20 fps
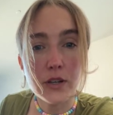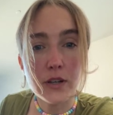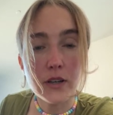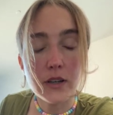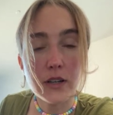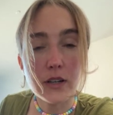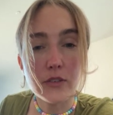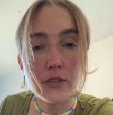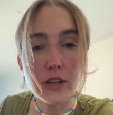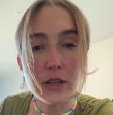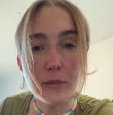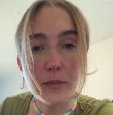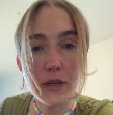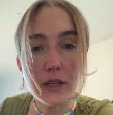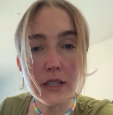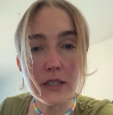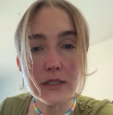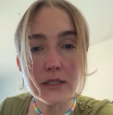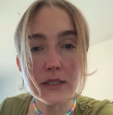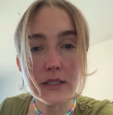
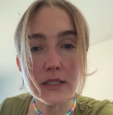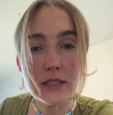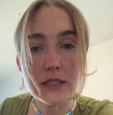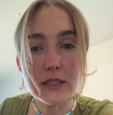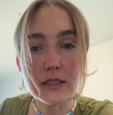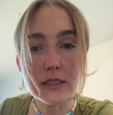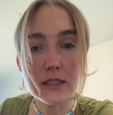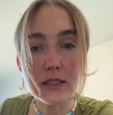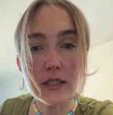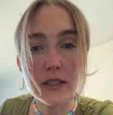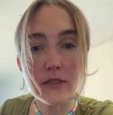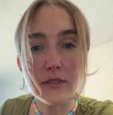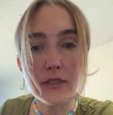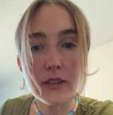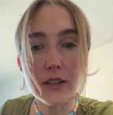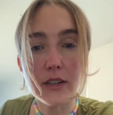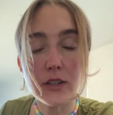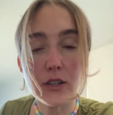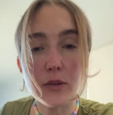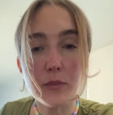Agreements is a
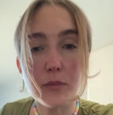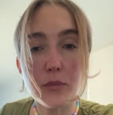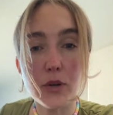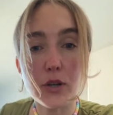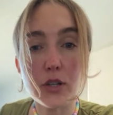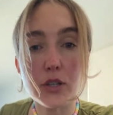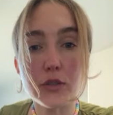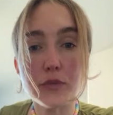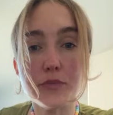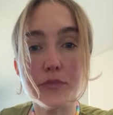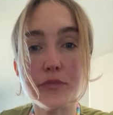very good book.